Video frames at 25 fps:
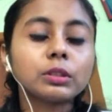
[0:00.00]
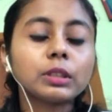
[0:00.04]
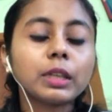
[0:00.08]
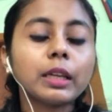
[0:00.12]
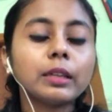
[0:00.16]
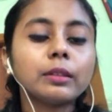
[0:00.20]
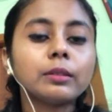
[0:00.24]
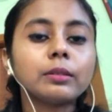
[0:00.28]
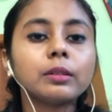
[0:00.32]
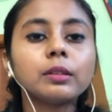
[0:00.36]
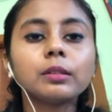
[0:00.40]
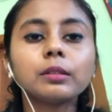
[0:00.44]

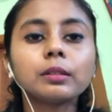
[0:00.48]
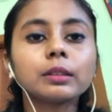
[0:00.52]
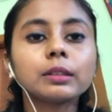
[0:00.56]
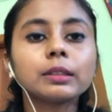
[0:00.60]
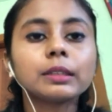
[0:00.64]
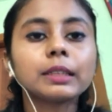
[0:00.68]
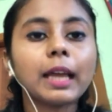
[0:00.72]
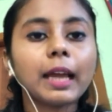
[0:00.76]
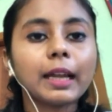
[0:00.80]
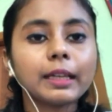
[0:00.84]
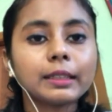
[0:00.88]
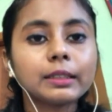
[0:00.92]
and
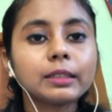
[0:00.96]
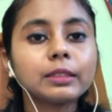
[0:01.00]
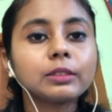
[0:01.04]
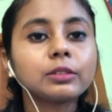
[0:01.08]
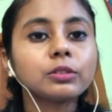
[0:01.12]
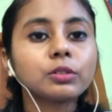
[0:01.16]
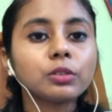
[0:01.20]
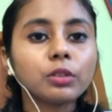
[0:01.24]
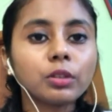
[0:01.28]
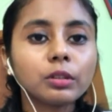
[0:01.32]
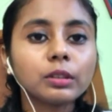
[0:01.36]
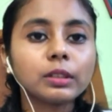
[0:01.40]
that is
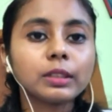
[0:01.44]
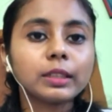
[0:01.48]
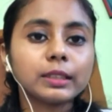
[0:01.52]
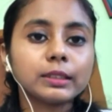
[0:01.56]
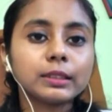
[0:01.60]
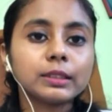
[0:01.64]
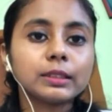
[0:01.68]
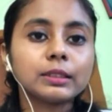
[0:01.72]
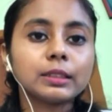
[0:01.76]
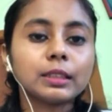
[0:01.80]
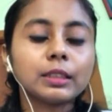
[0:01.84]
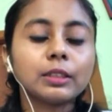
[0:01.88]
not
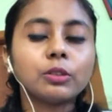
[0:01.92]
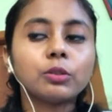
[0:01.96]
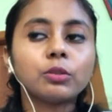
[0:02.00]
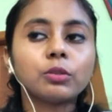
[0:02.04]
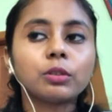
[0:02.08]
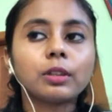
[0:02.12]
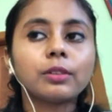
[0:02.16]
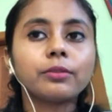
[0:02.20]
necessary. Okay,